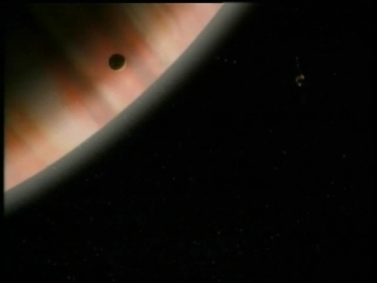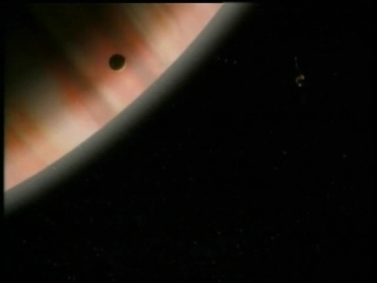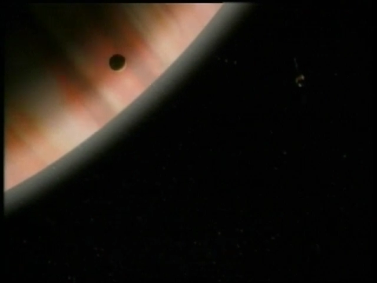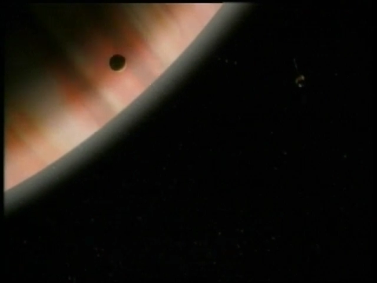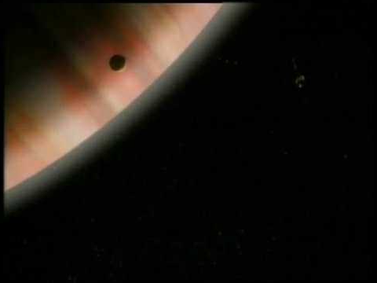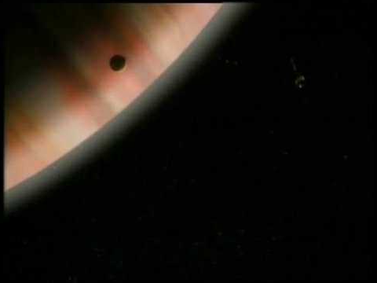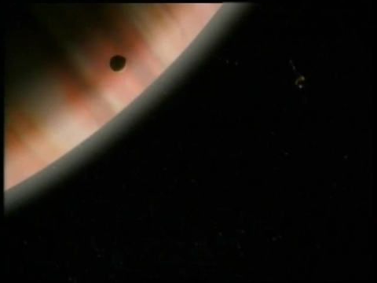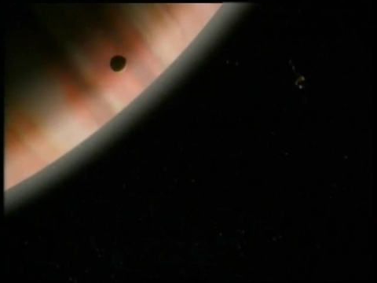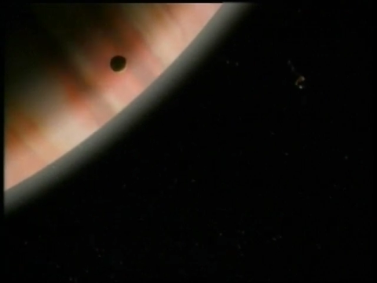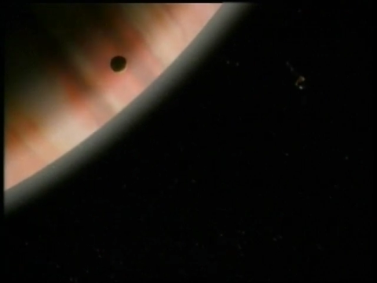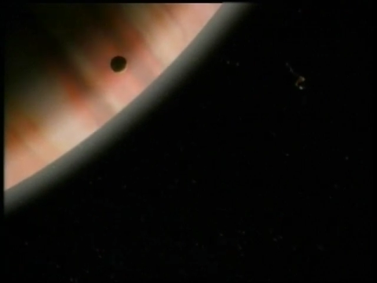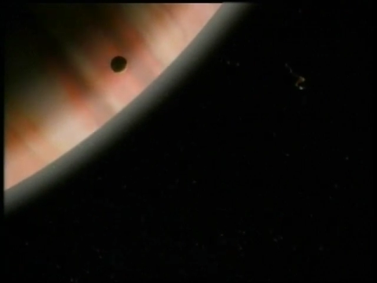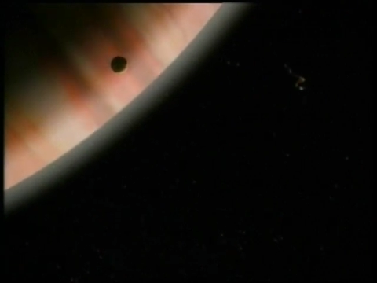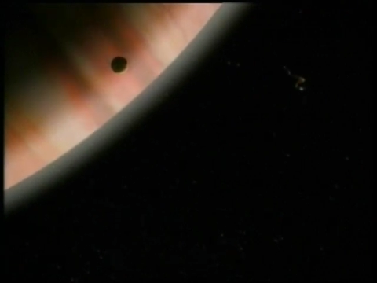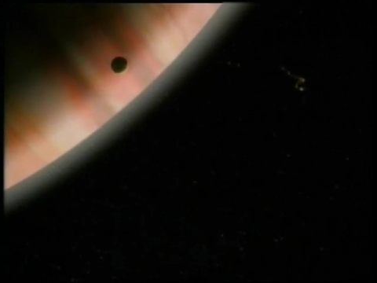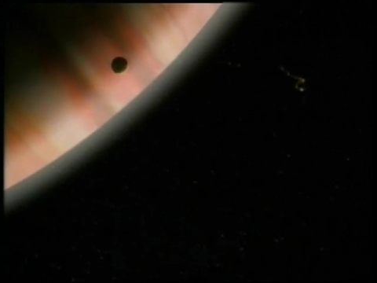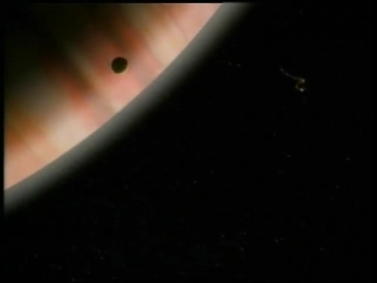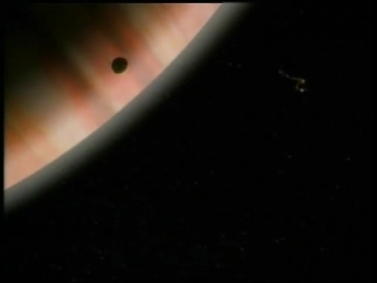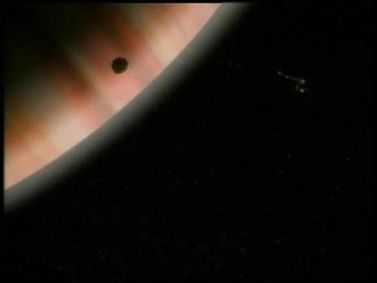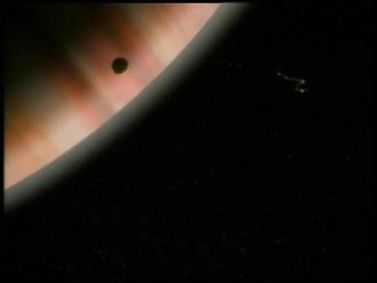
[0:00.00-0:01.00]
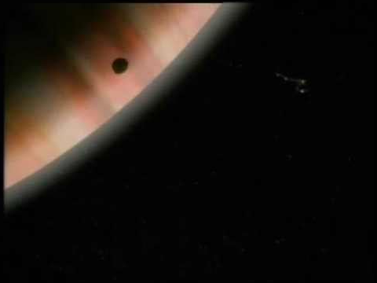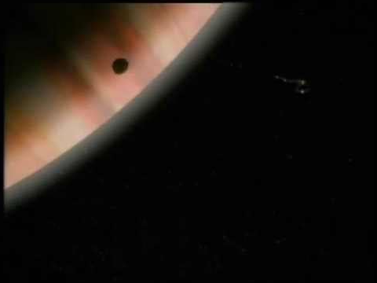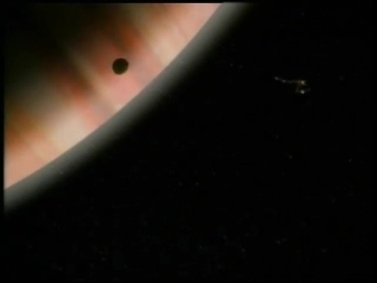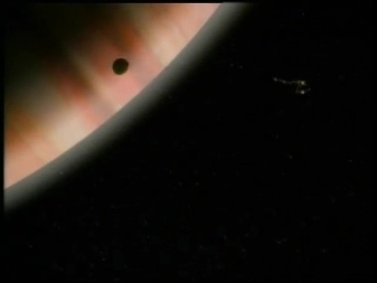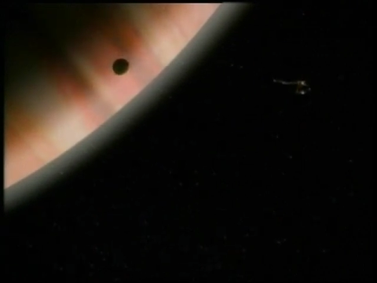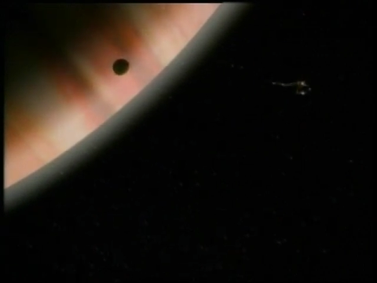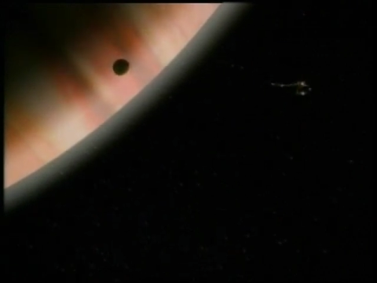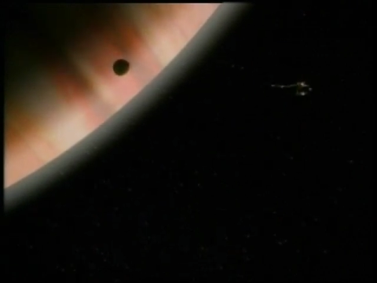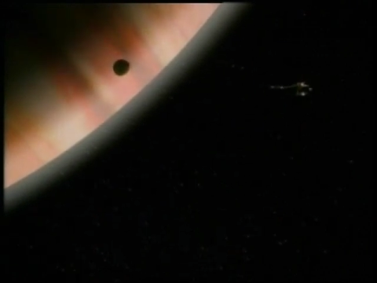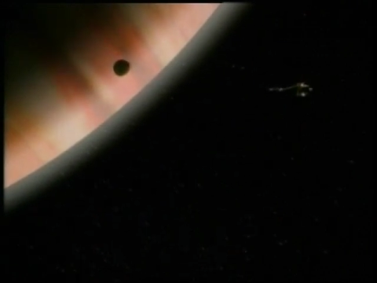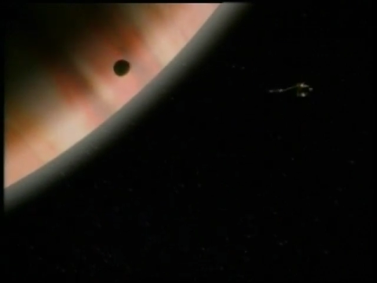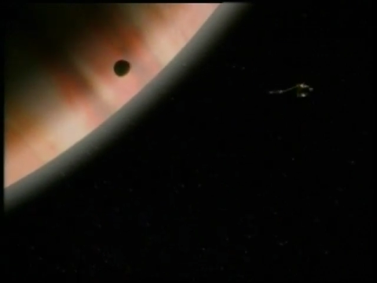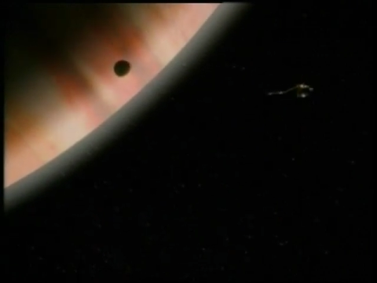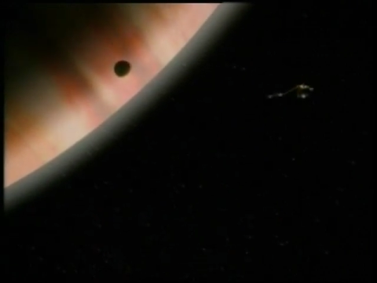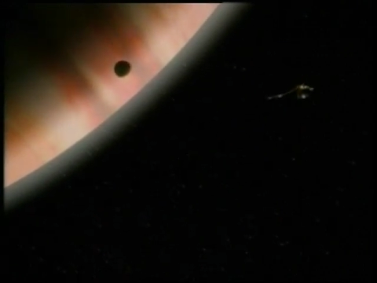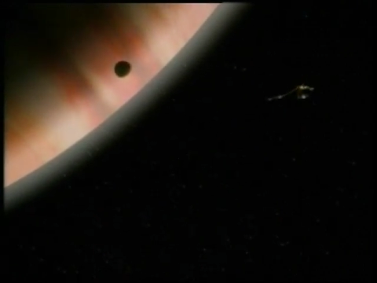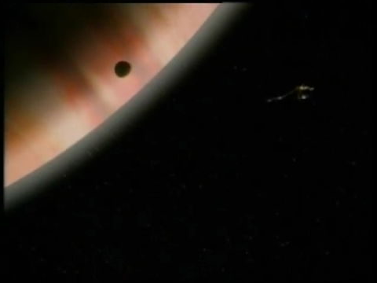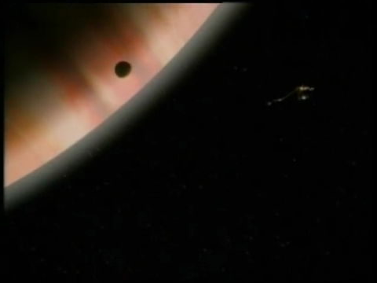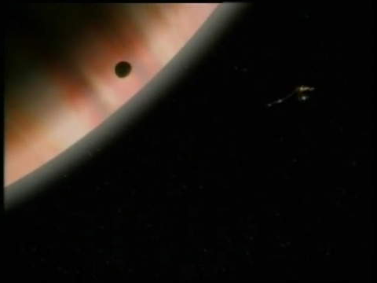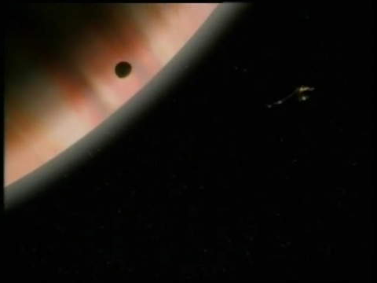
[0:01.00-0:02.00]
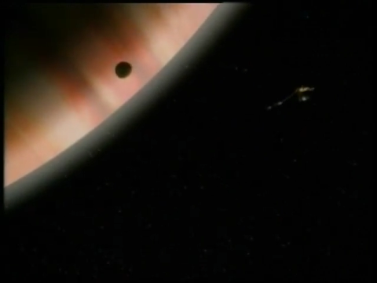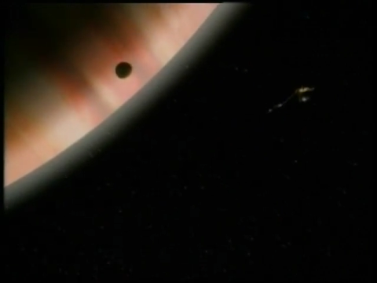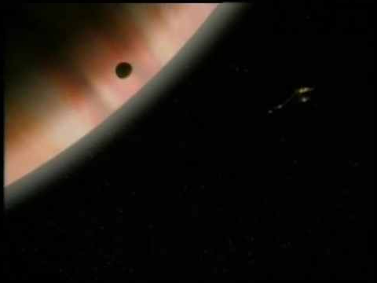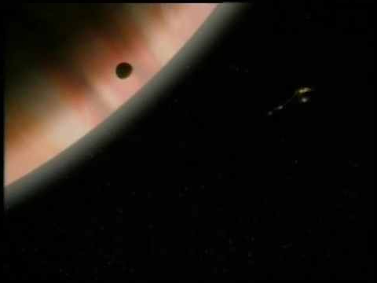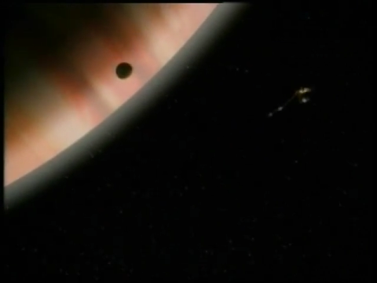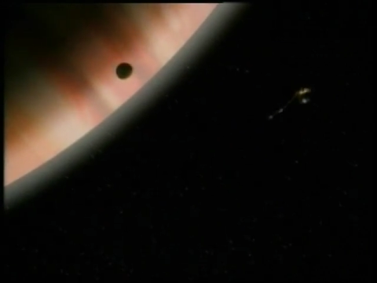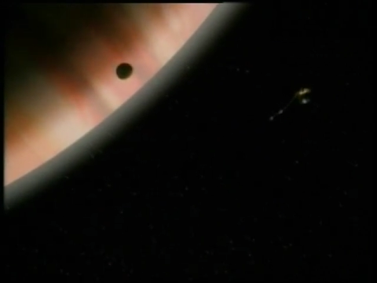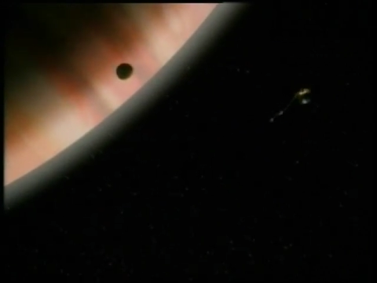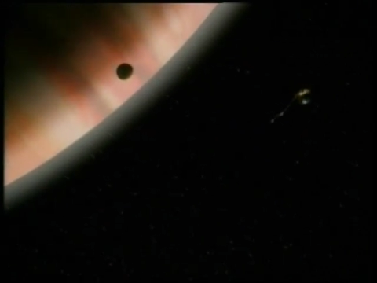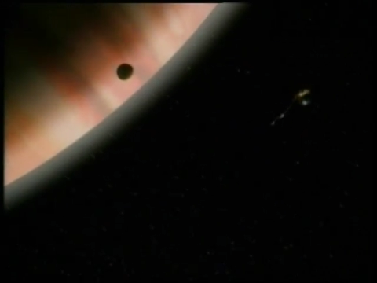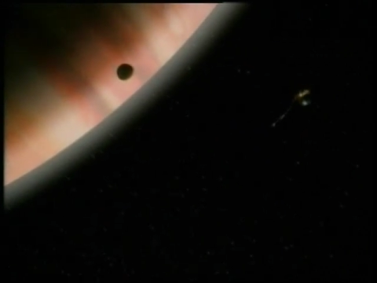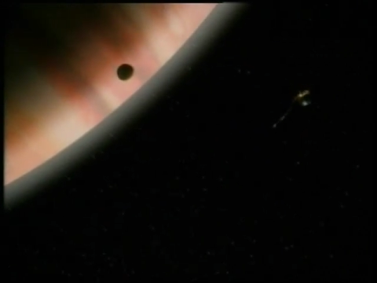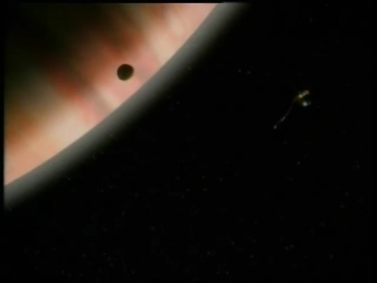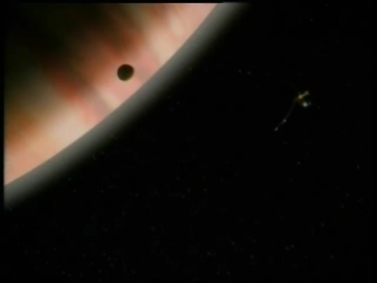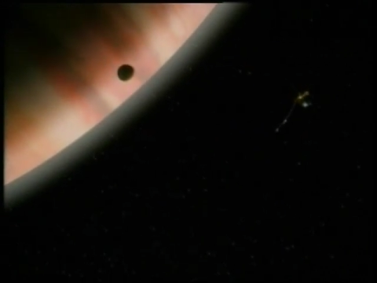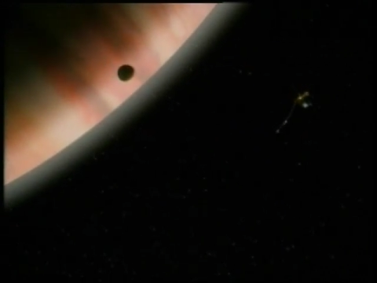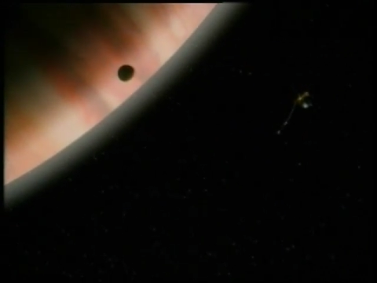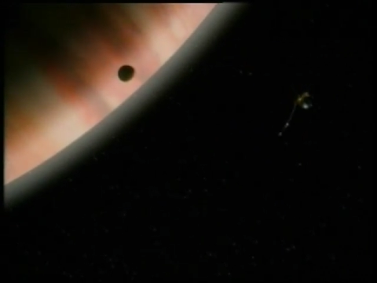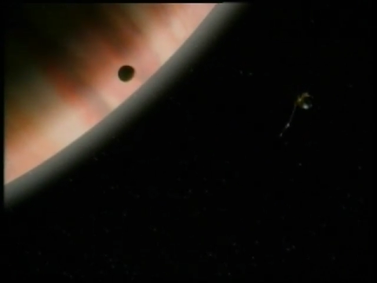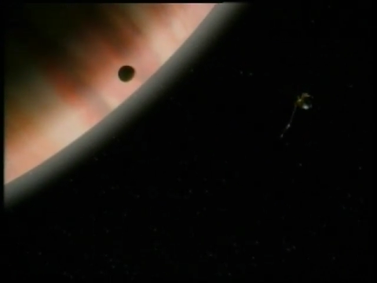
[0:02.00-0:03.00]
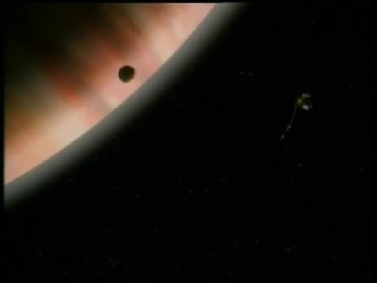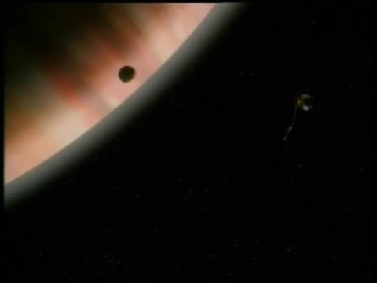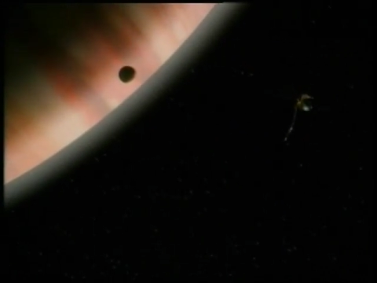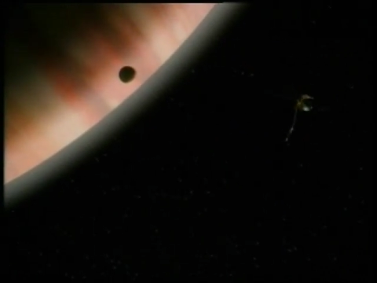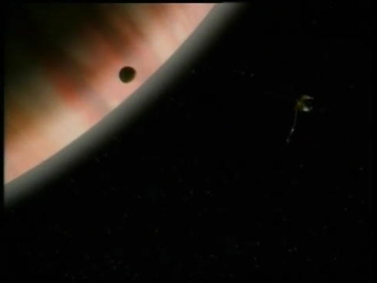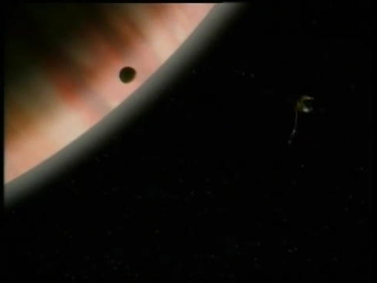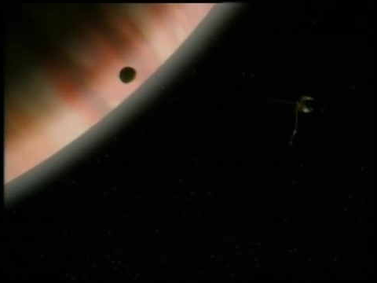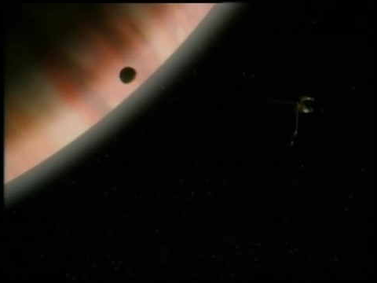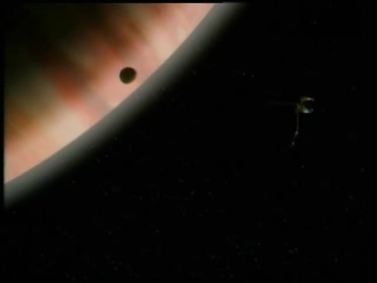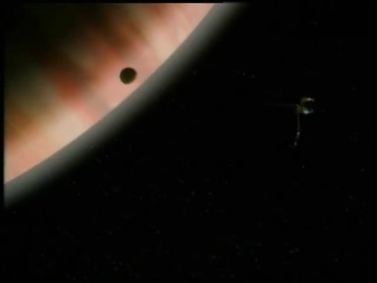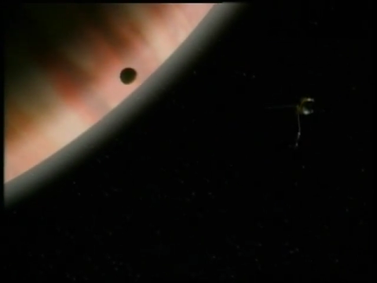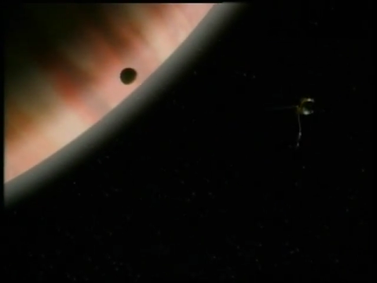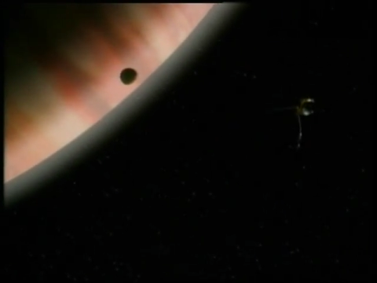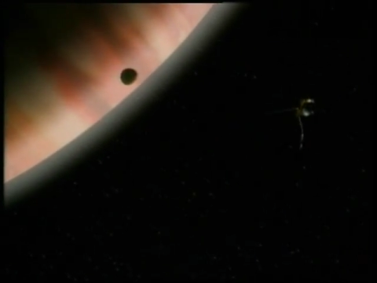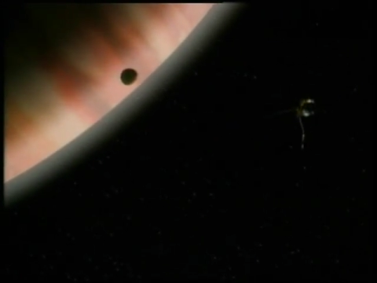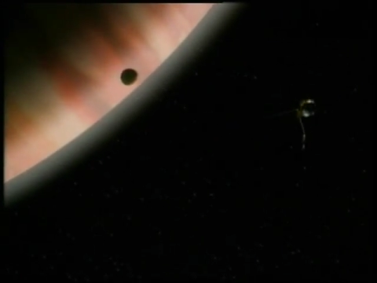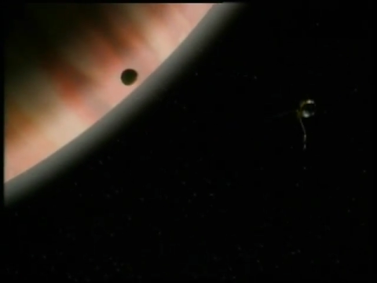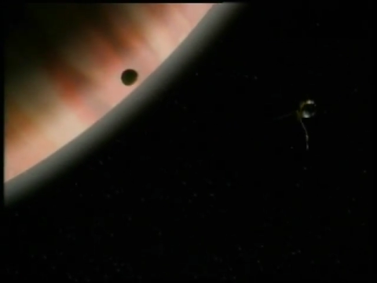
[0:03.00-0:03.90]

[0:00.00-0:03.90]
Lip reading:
(no speaker visible)